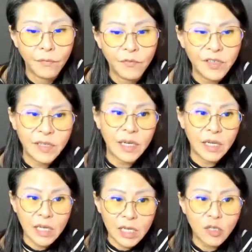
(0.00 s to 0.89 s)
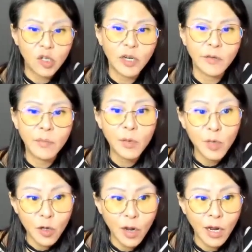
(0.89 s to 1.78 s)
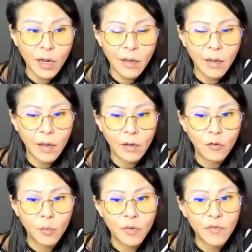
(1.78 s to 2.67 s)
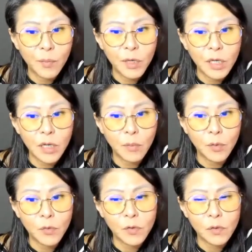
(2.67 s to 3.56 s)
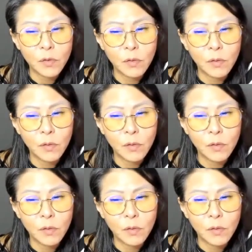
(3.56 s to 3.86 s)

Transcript: Physically injured, maybe not. Could be verbally abused.